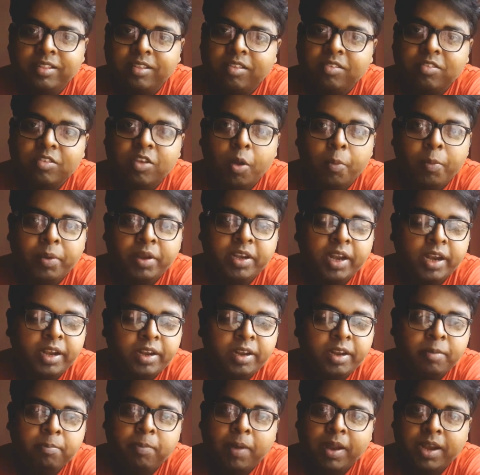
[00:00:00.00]
regarding this
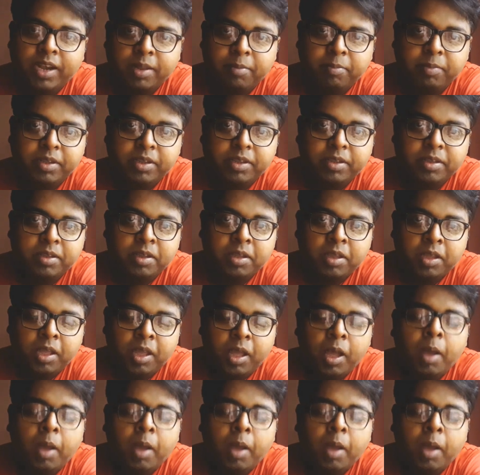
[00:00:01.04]
COVID-19 pandemic.